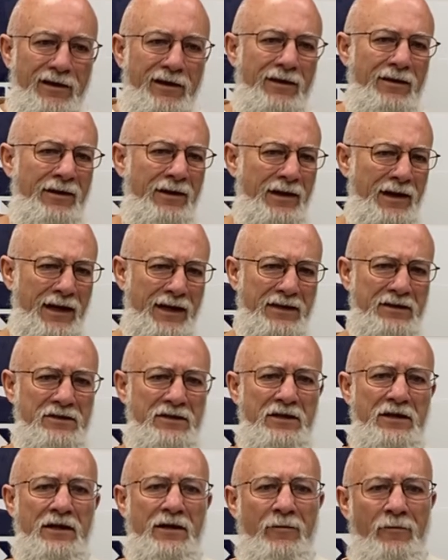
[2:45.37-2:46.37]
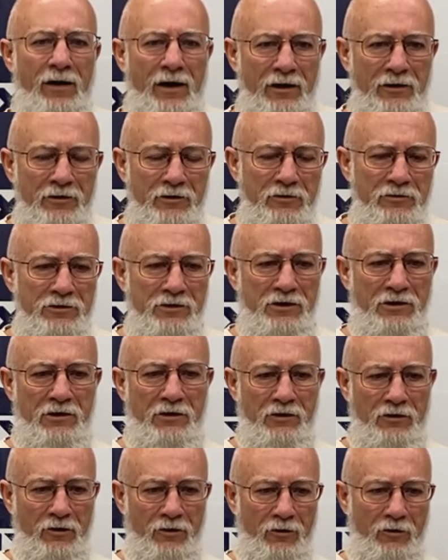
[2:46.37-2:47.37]
The next thing about using an
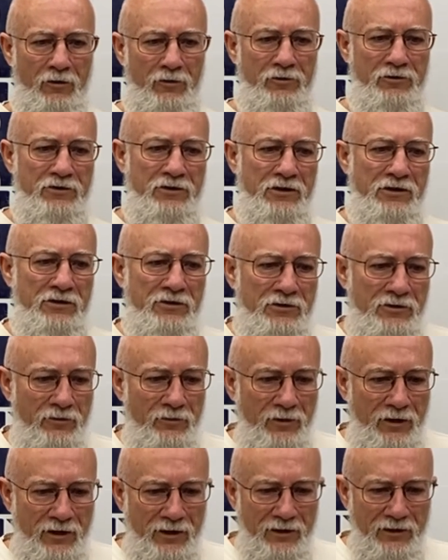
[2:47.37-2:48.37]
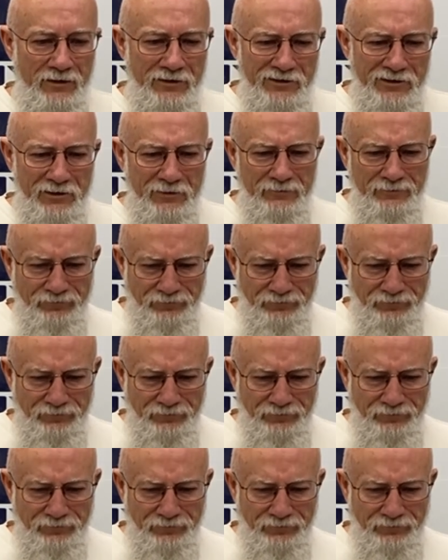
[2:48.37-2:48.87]
RO system is,